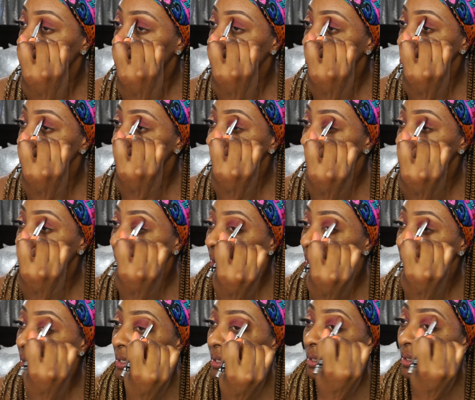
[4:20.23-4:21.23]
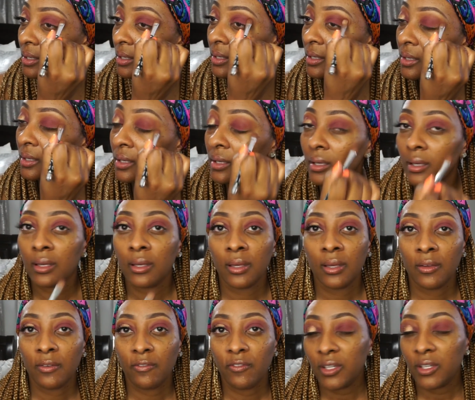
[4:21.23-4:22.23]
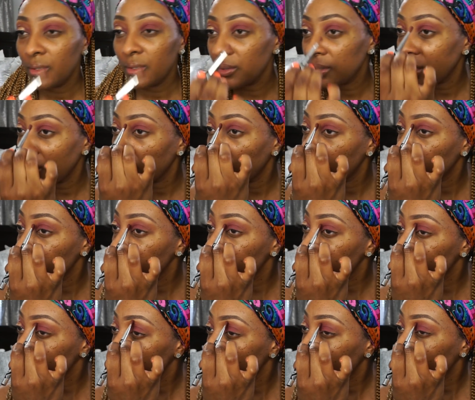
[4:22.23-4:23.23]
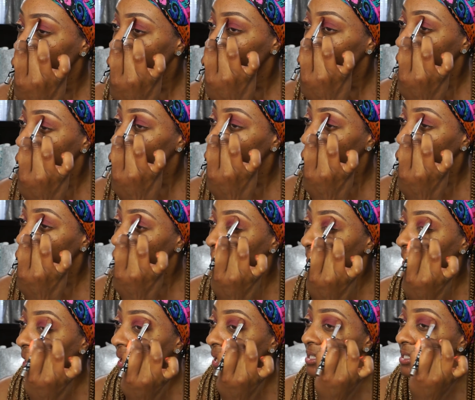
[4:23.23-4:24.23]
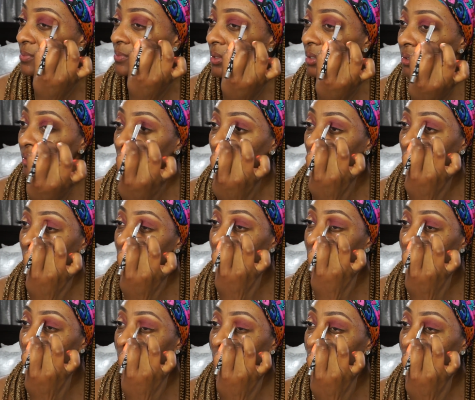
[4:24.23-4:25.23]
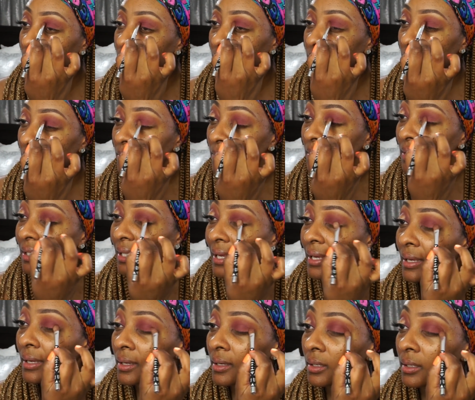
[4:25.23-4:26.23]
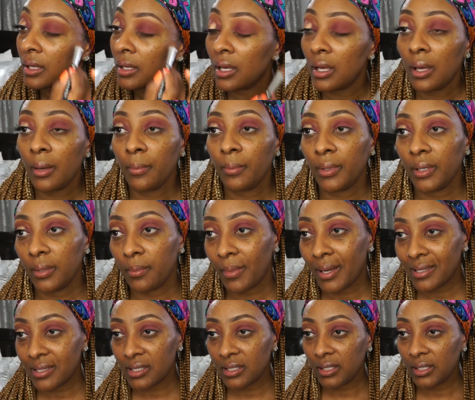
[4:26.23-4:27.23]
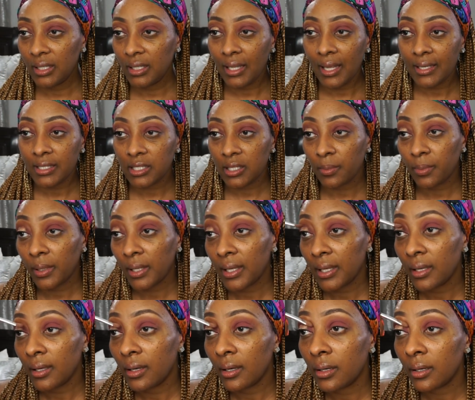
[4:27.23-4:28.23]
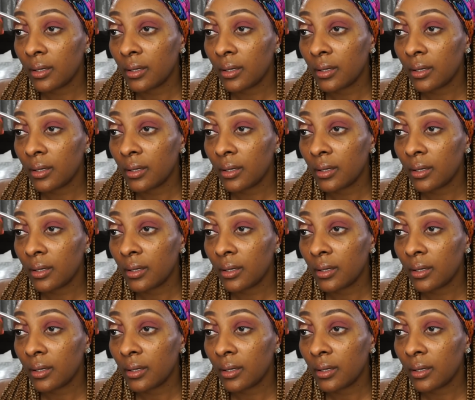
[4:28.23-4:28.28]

do they play video games? What do you guys make your kids do? Don't be lying. But my son, he likes to play